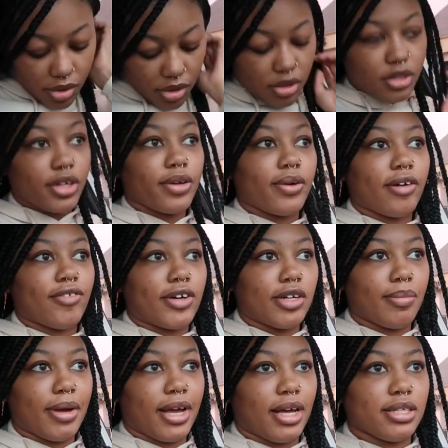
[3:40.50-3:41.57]
So I found a
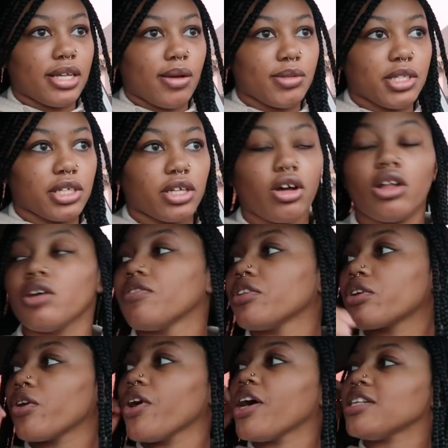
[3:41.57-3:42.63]
mask. I was looking all over the
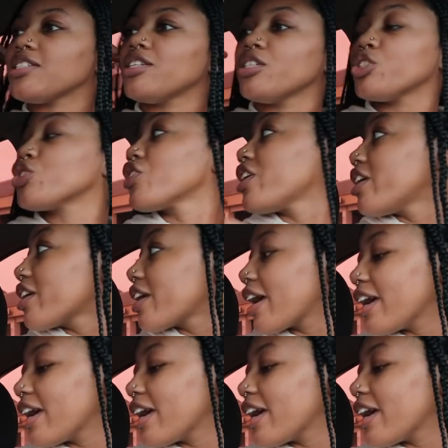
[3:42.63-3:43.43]
car, in a trunk,